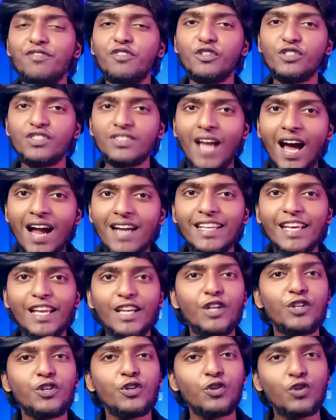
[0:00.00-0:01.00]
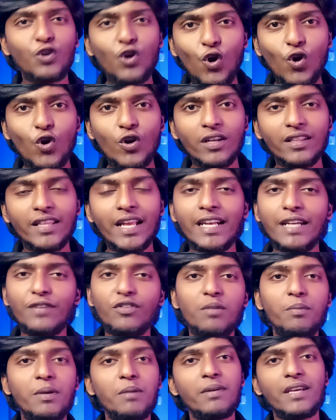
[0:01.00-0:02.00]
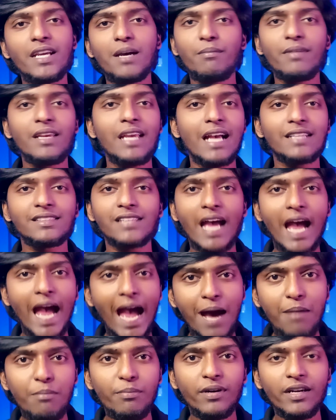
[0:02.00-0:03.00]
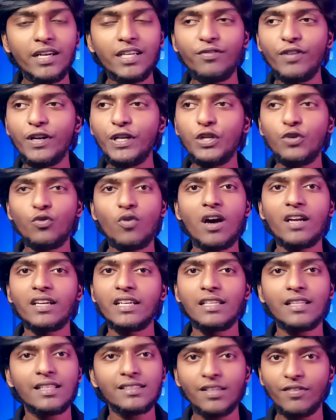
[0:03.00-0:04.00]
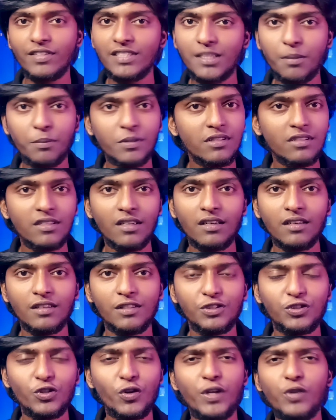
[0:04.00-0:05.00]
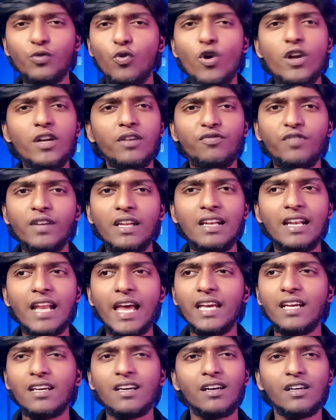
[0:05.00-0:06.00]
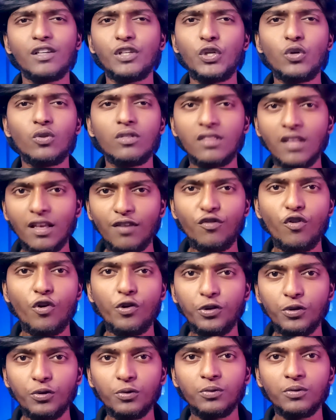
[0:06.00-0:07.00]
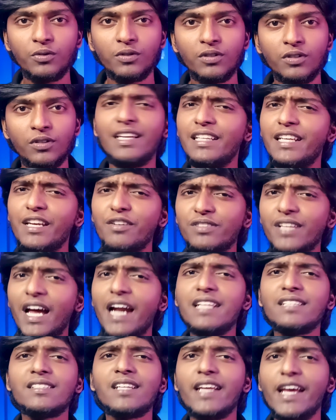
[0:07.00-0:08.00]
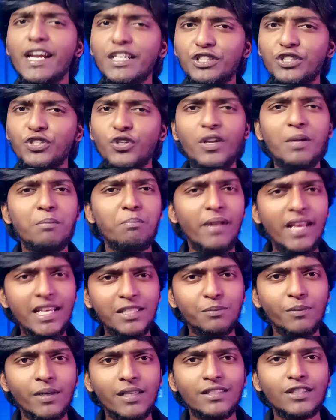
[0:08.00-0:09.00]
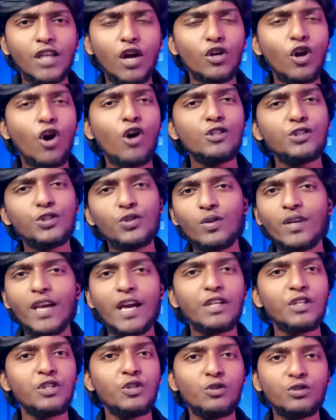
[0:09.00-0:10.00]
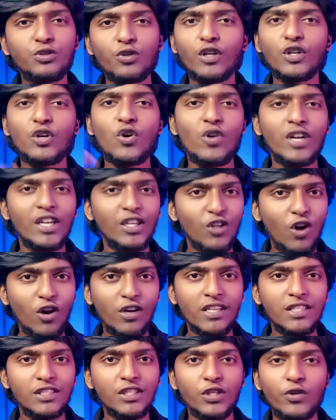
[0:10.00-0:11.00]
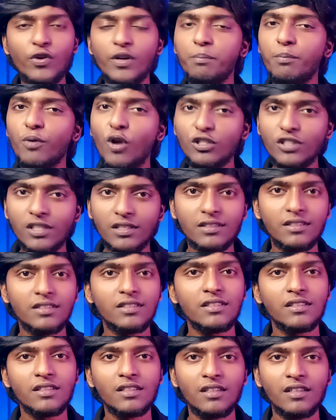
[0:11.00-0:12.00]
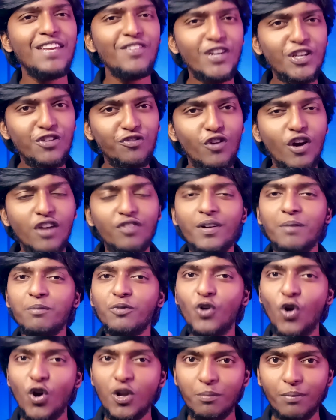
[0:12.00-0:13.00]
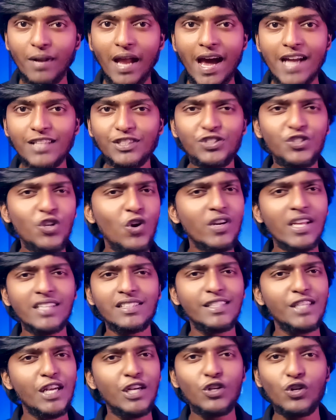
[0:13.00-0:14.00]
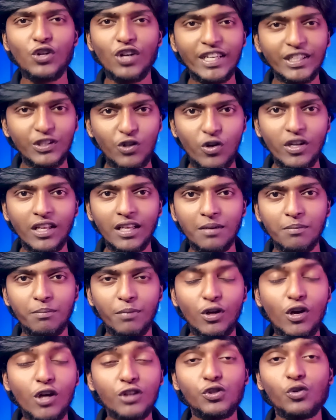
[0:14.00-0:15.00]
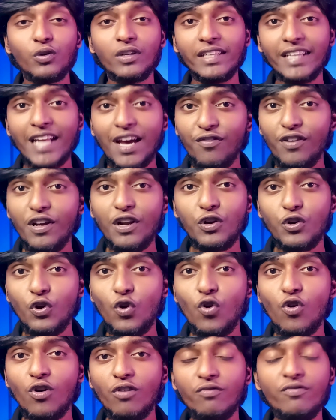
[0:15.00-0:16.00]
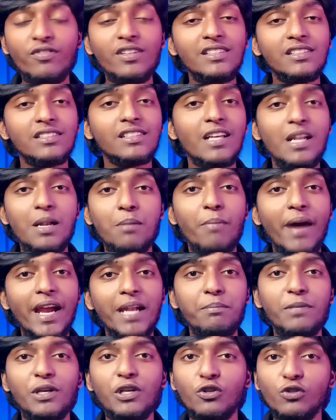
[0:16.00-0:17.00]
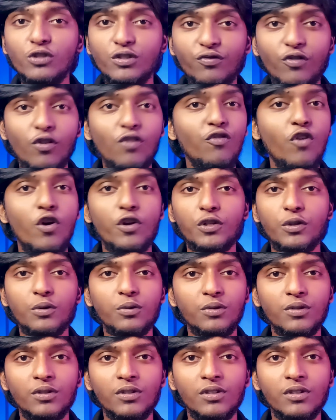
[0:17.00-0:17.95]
If you start earlier to code, then it will be becoming as an habit when you are in the 7th semester. So it won't feel like a new thing for you. It gives additional edge during placements, and also you can use your coding knowledge in your projects. Even if you are from core branch, don't hesitate to learn coding, because you never know which skill might be useful for you.